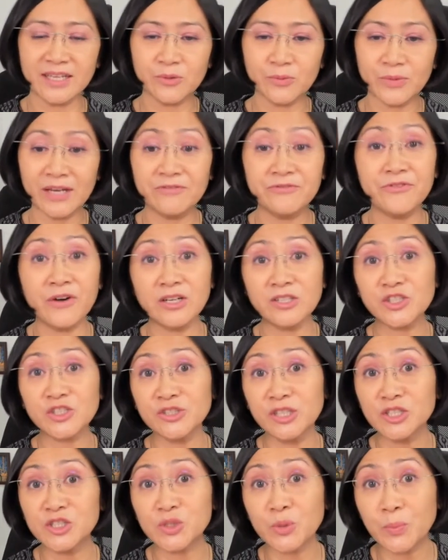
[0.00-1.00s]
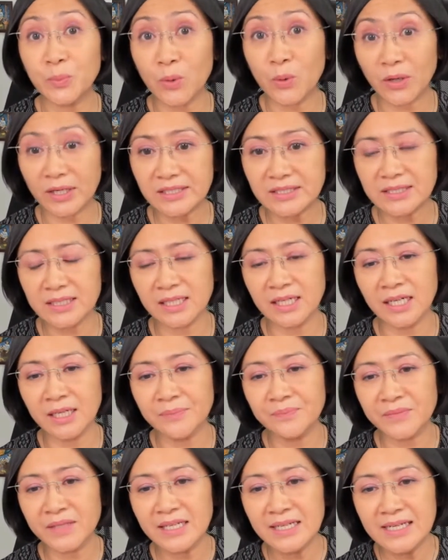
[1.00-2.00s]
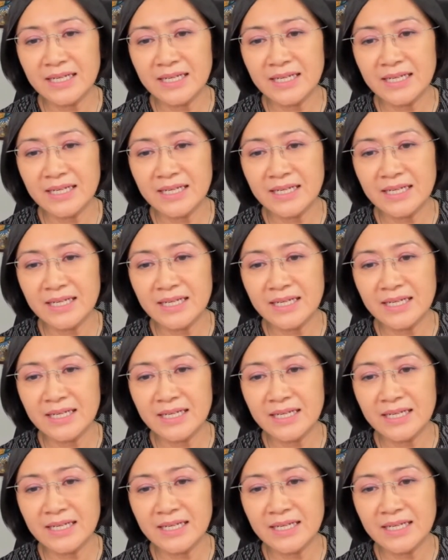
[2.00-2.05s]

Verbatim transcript: then we have functional support um,